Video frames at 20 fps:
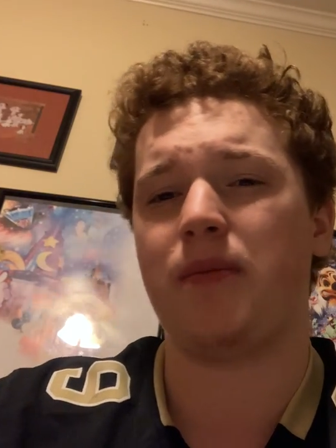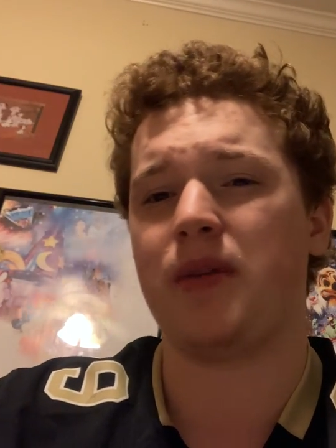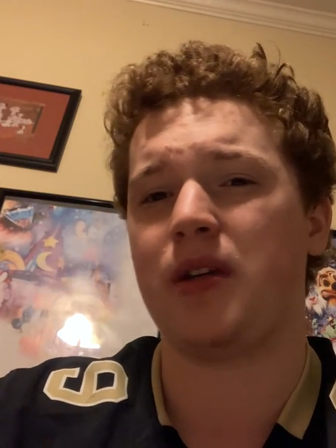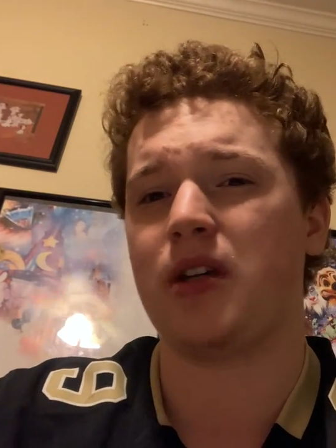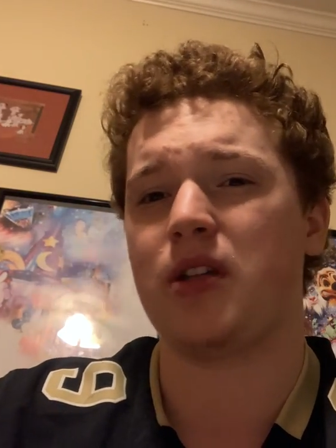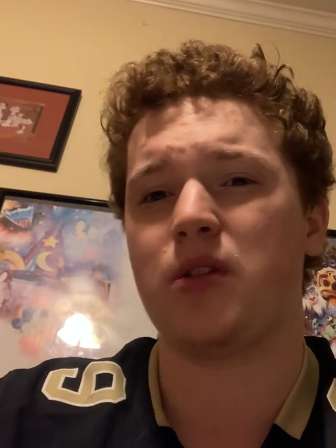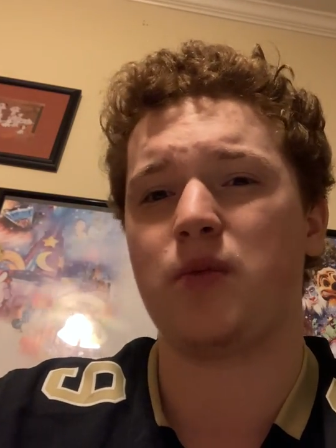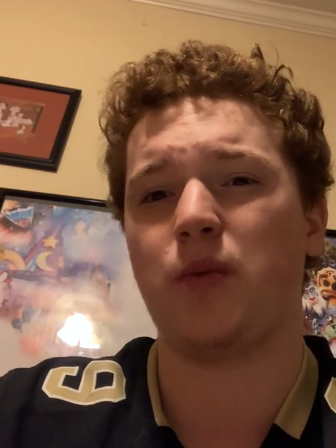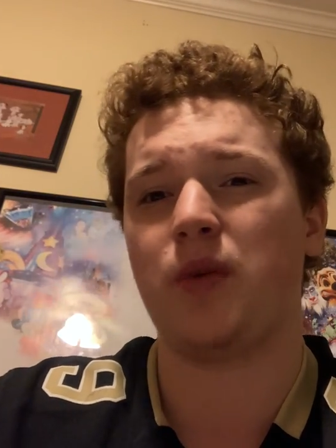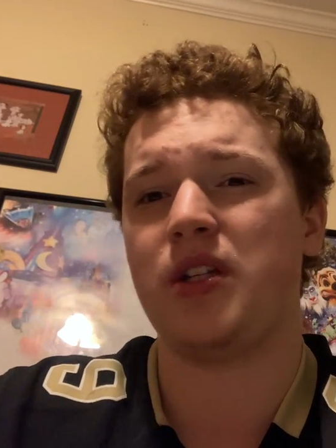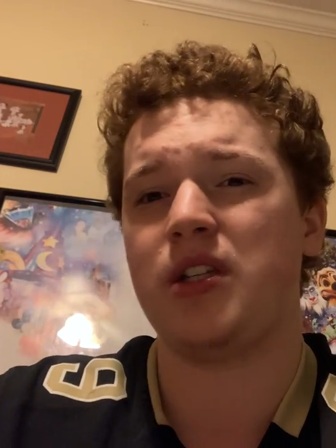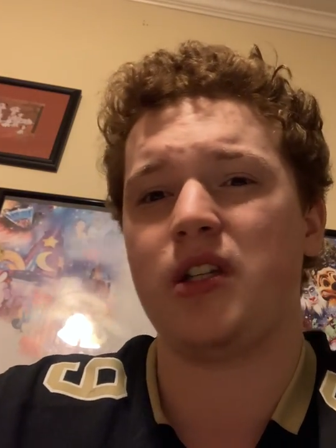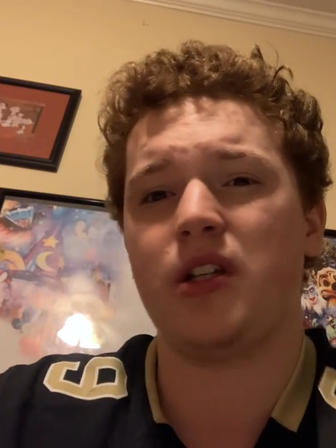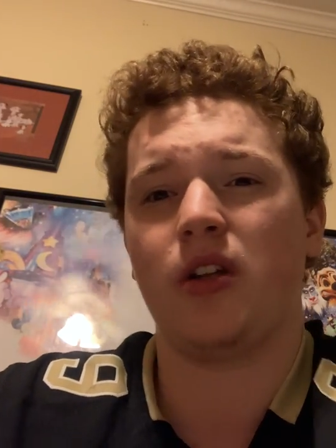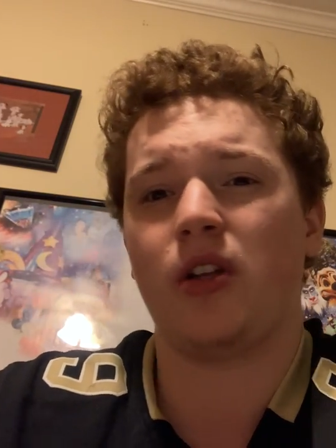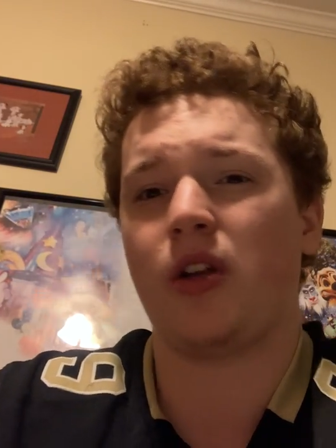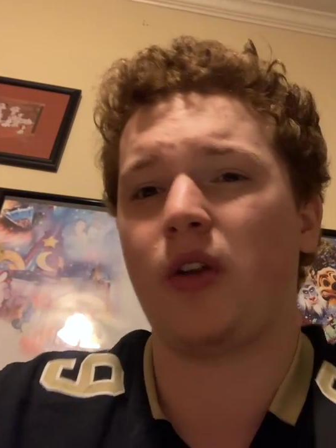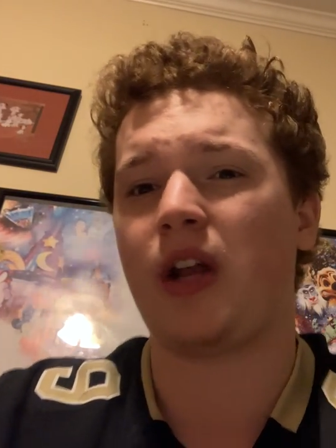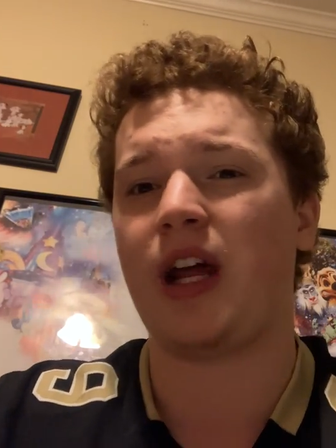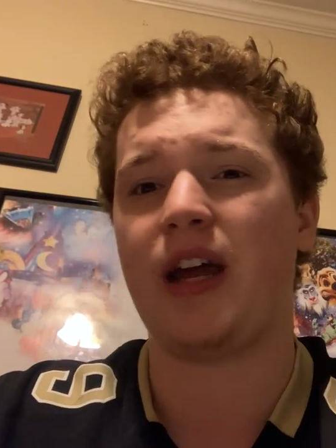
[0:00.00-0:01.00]
because we
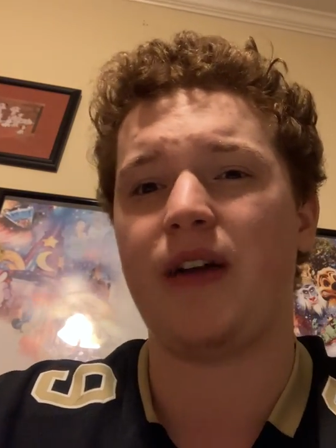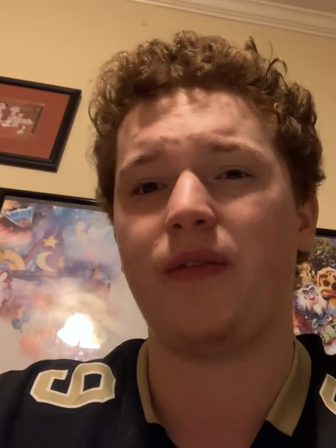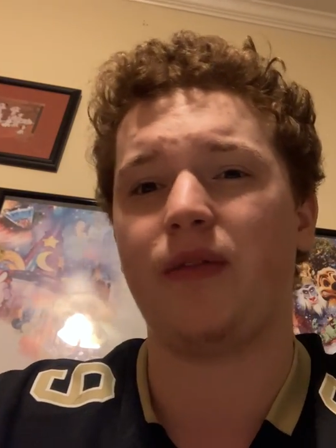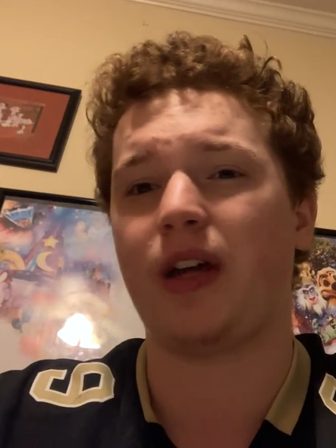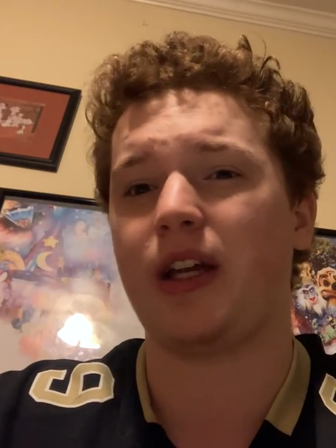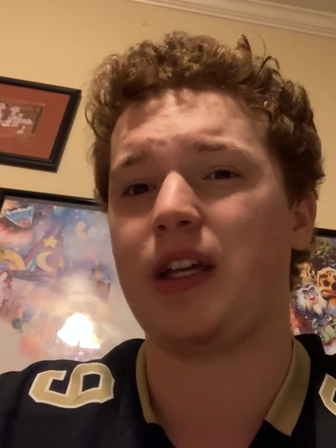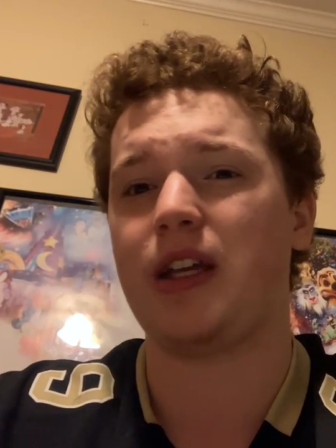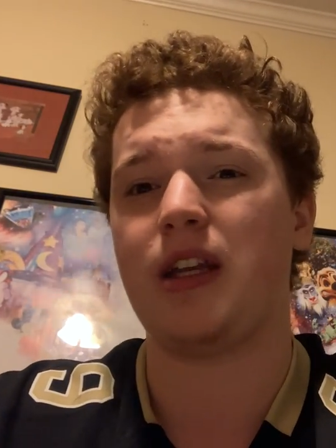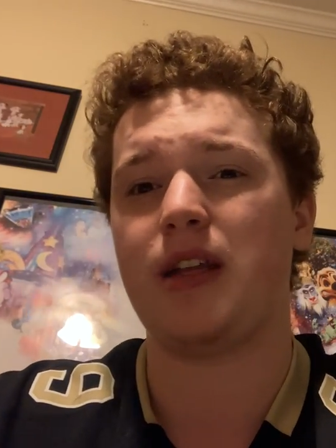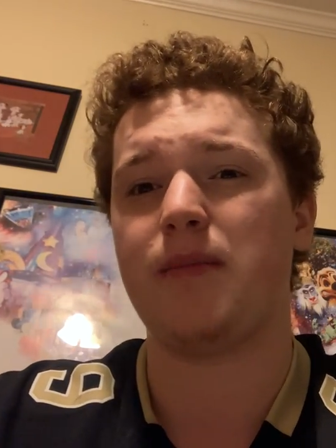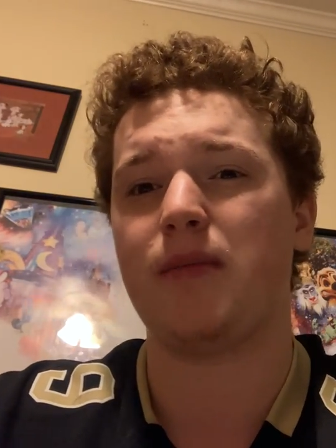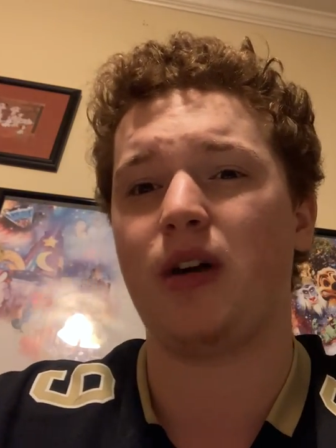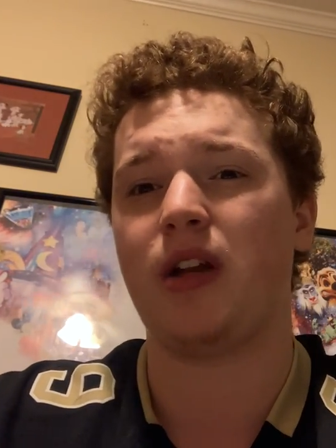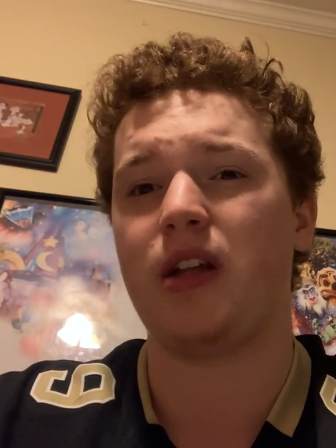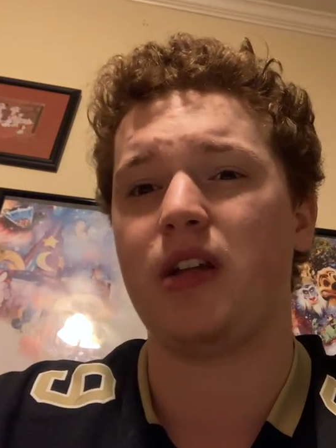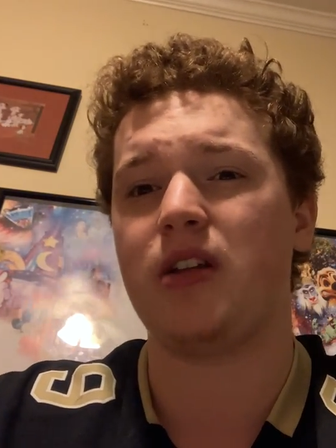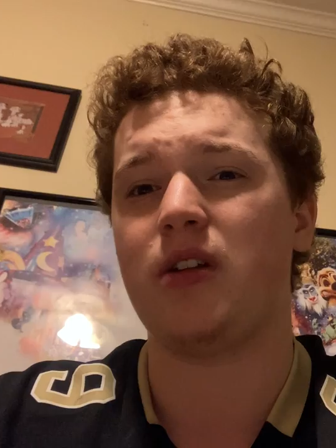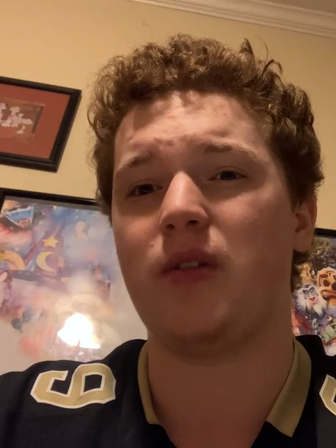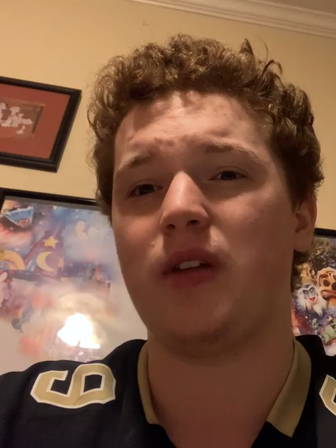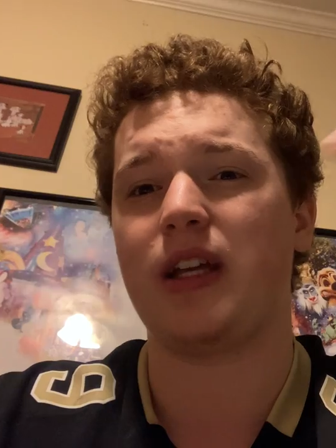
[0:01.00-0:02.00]
still don't have like any
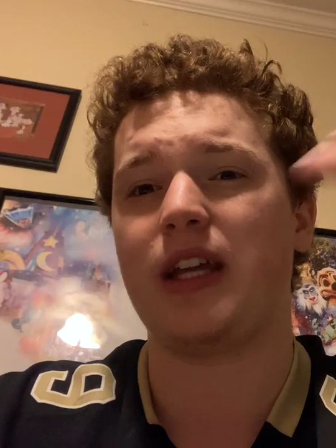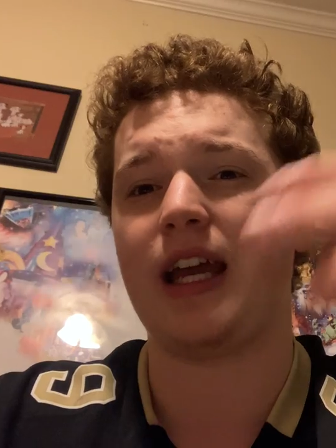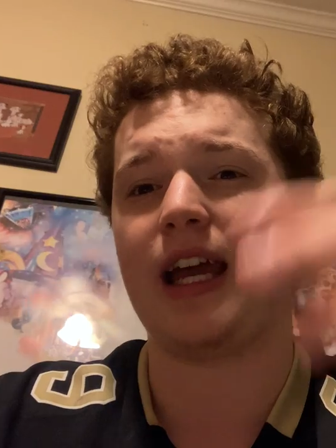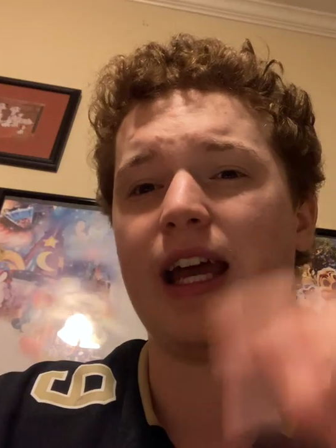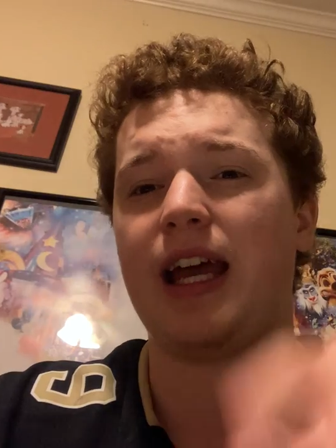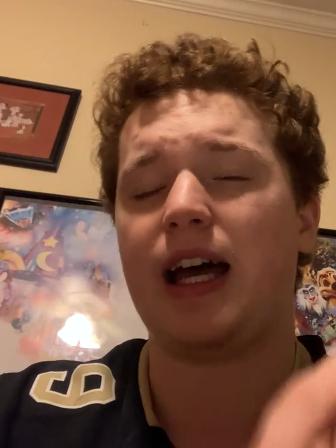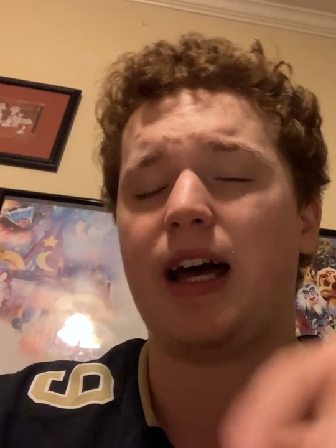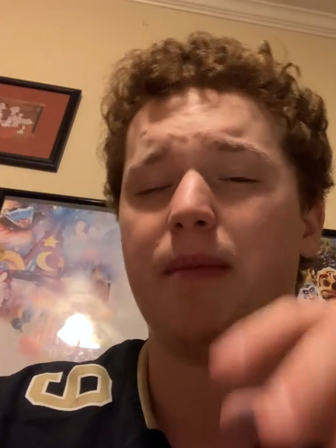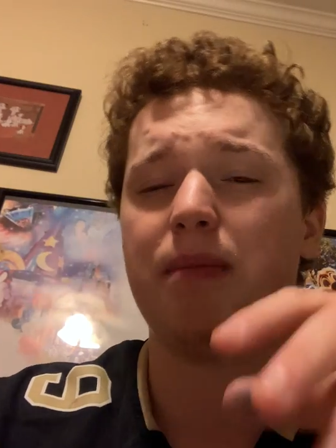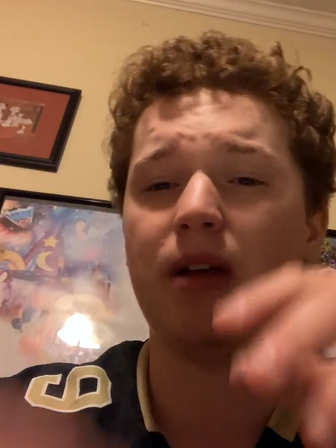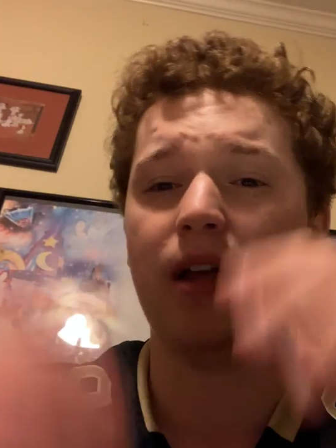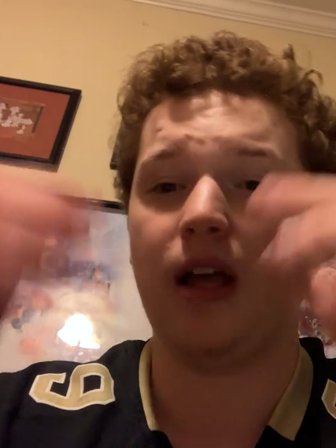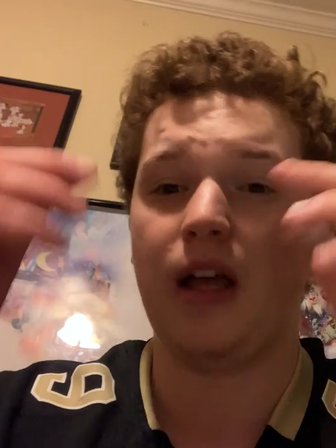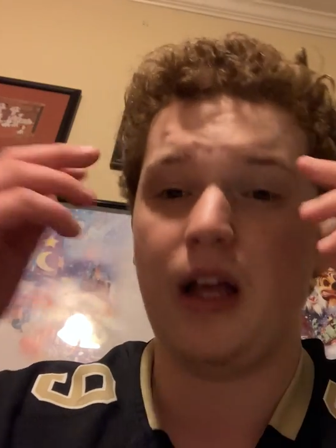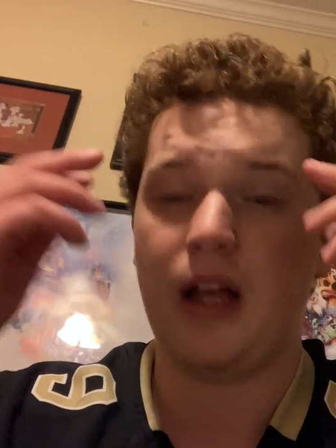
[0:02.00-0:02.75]
money due to cap.